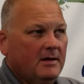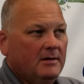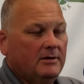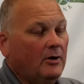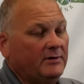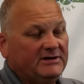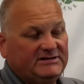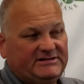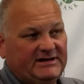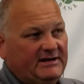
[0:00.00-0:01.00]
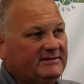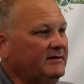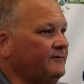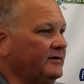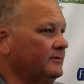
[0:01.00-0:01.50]
No, we didn't exchange
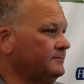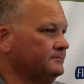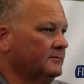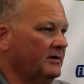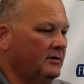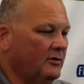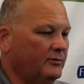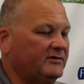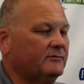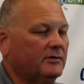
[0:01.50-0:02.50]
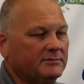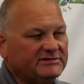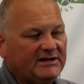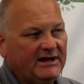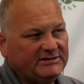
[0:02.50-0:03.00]
any film. You know, we
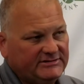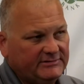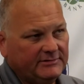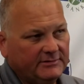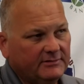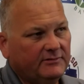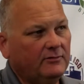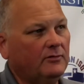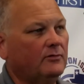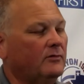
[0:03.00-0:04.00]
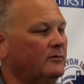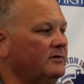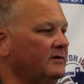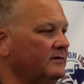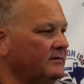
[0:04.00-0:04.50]
scrimmaged last year. So the
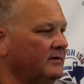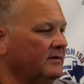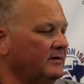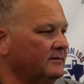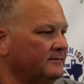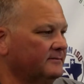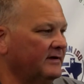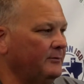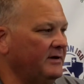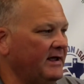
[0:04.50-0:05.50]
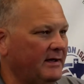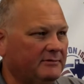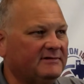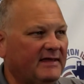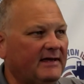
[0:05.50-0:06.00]
only thing we had
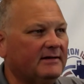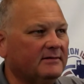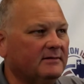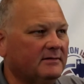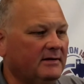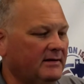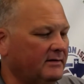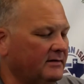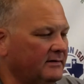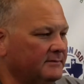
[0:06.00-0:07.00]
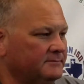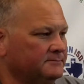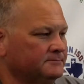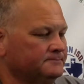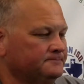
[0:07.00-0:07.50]
was that. And,
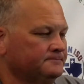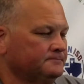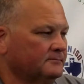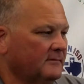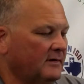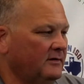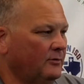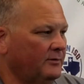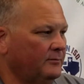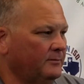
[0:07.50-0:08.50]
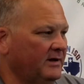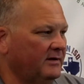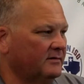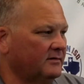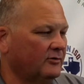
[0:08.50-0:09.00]
you know,
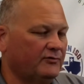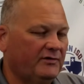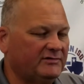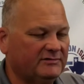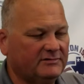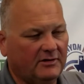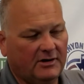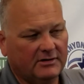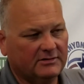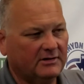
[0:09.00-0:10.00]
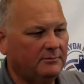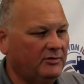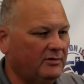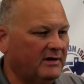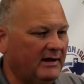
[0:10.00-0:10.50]
me and Coach Fisher talked and
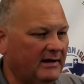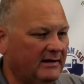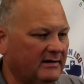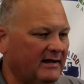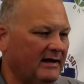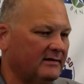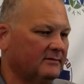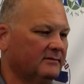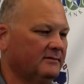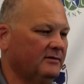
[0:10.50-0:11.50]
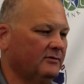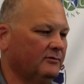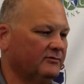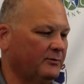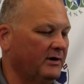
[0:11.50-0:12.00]
communicated and kind of, you
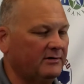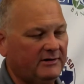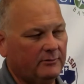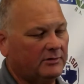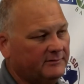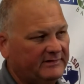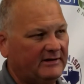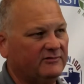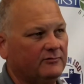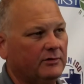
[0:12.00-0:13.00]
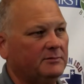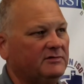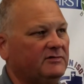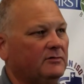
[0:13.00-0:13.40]
know, it's weird, neither one of us had a scrimmage.